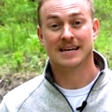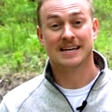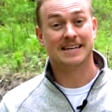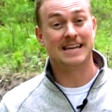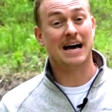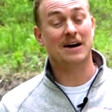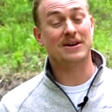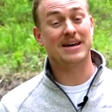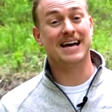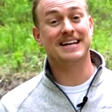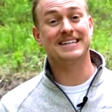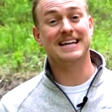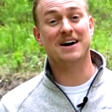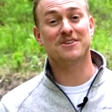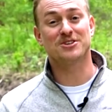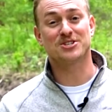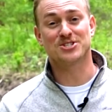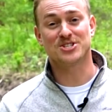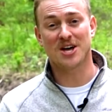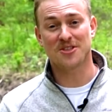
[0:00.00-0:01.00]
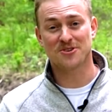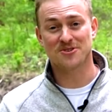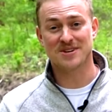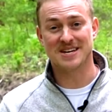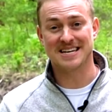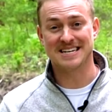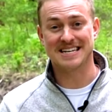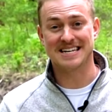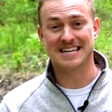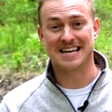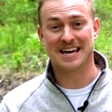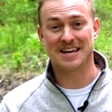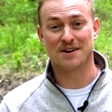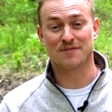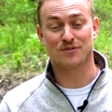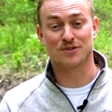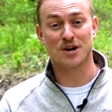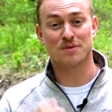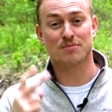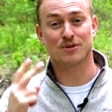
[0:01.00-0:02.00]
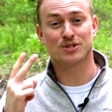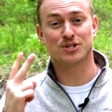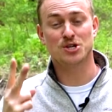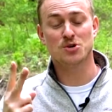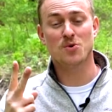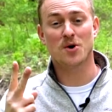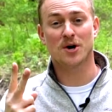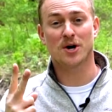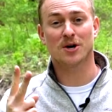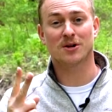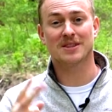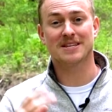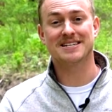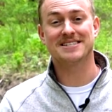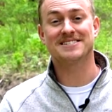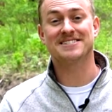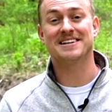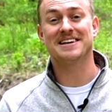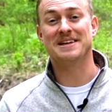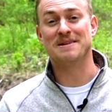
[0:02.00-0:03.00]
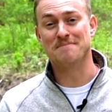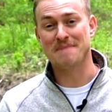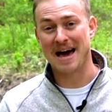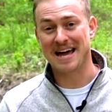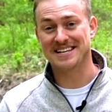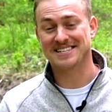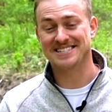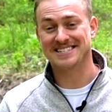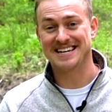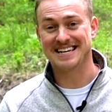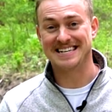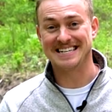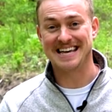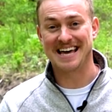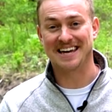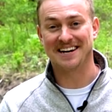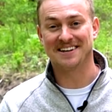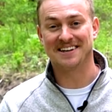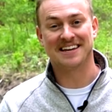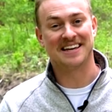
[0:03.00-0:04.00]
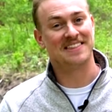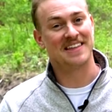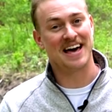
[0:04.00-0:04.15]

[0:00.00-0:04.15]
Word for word: Now to head down to Southern Indiana for number two on our list in Madison, Indiana, and